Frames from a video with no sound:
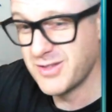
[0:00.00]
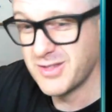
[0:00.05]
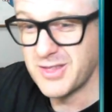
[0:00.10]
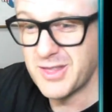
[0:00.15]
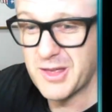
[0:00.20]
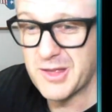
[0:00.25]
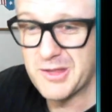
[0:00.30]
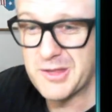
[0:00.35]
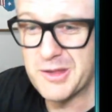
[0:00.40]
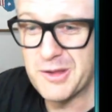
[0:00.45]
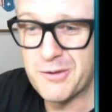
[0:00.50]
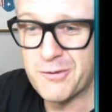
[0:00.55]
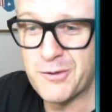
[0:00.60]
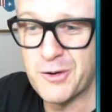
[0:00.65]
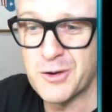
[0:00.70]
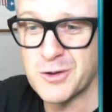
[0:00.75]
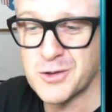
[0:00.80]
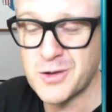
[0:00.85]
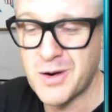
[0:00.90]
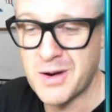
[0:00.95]
the
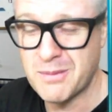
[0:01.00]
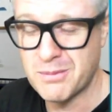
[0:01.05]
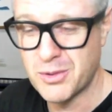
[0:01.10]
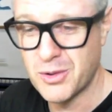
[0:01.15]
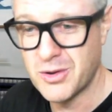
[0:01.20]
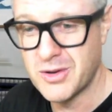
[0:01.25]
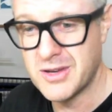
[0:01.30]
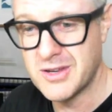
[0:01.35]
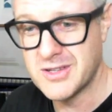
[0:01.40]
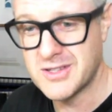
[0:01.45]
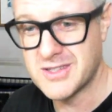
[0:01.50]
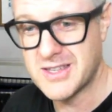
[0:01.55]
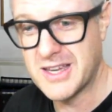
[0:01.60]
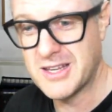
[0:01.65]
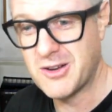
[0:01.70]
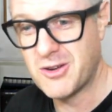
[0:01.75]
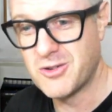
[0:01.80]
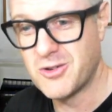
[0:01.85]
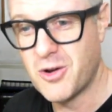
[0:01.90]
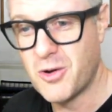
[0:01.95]
first year employees, they
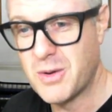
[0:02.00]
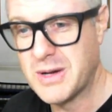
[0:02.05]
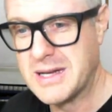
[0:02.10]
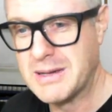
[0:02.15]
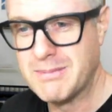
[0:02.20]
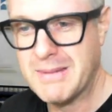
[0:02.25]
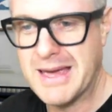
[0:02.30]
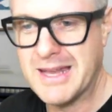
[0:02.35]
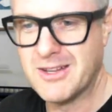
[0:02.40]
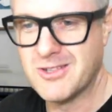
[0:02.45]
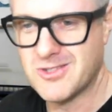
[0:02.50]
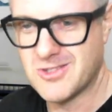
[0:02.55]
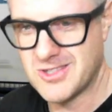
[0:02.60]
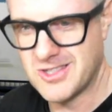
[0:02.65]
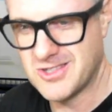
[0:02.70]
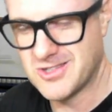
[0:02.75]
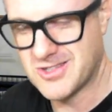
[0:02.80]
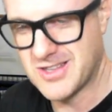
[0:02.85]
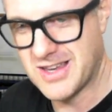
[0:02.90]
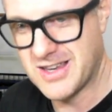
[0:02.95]
don't know any manners
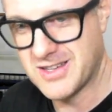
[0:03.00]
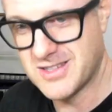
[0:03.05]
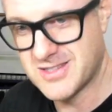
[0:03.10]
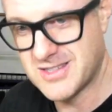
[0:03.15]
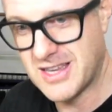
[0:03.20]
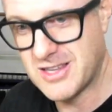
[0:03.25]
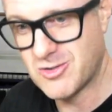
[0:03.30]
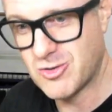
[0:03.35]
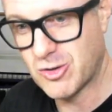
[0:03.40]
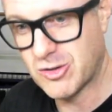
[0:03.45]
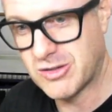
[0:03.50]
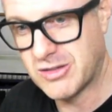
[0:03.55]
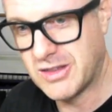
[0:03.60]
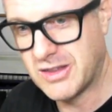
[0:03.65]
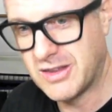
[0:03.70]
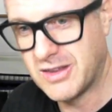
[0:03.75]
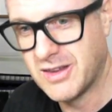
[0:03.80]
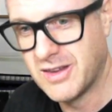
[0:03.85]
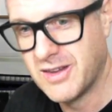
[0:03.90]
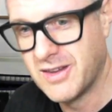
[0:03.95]
these days. They took
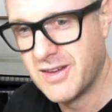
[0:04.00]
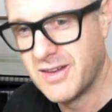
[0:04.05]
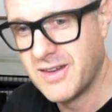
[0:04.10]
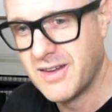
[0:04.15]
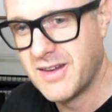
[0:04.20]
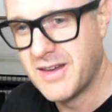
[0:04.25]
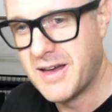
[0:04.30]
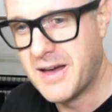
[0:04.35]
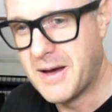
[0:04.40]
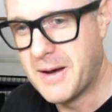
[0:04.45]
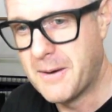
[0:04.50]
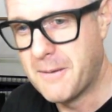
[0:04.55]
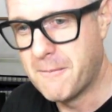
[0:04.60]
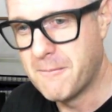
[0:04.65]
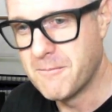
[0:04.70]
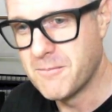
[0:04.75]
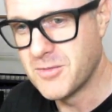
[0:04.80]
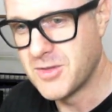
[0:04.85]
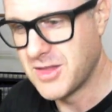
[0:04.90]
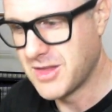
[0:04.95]
the
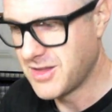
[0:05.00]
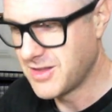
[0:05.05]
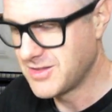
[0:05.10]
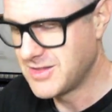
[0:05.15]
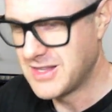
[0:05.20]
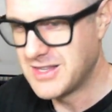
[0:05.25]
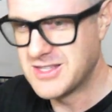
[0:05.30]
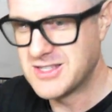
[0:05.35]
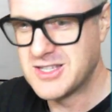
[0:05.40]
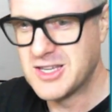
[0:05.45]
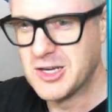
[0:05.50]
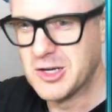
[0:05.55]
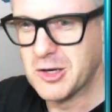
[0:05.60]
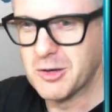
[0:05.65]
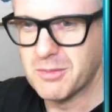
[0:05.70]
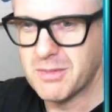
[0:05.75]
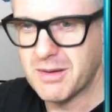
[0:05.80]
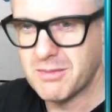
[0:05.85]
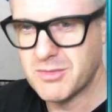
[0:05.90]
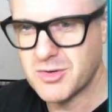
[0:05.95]
senior
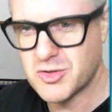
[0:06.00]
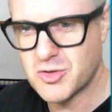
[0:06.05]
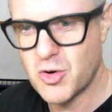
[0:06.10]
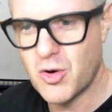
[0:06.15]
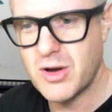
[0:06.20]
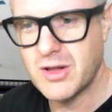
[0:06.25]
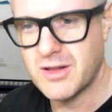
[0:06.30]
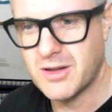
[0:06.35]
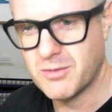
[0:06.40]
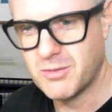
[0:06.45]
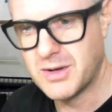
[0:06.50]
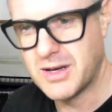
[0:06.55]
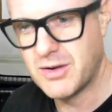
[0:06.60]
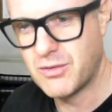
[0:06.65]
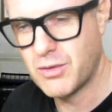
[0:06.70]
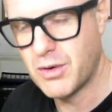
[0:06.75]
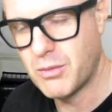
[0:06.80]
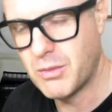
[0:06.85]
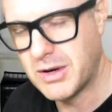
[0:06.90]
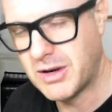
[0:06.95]
members' toilet when
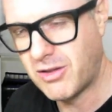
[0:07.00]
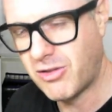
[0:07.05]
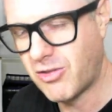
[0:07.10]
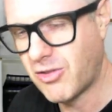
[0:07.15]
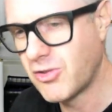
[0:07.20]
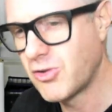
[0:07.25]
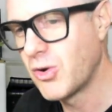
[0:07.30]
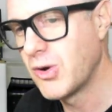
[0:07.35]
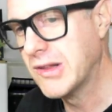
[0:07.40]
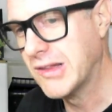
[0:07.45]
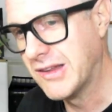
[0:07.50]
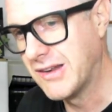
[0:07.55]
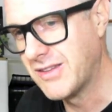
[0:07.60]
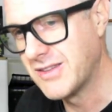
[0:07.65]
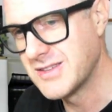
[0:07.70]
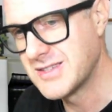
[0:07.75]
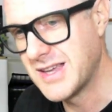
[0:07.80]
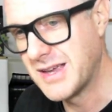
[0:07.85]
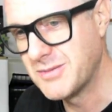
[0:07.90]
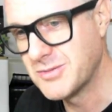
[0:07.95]
everyone went into the toilet at
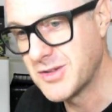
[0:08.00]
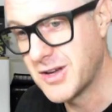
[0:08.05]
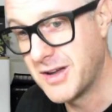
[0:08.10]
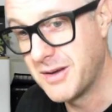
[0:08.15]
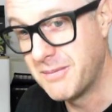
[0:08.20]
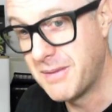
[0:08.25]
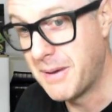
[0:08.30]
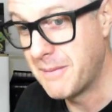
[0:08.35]
the same time.